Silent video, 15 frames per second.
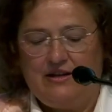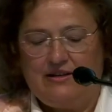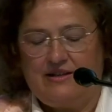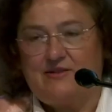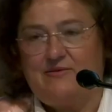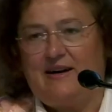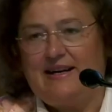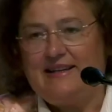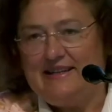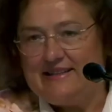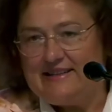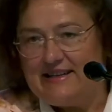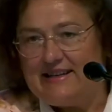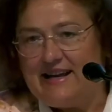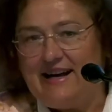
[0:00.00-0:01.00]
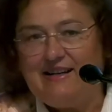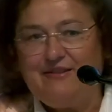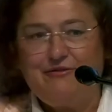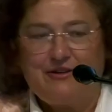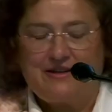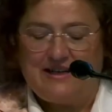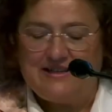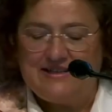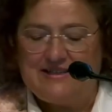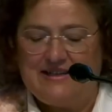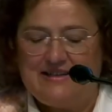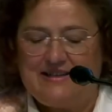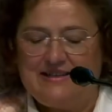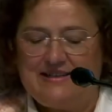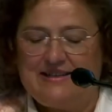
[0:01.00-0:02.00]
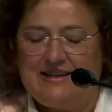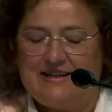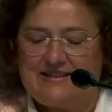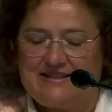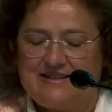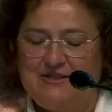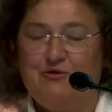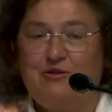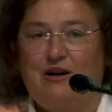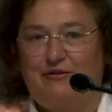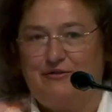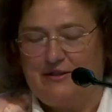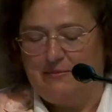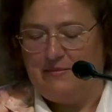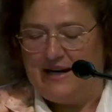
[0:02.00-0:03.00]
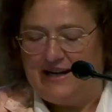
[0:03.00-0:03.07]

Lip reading: which was a rural holistic educational home,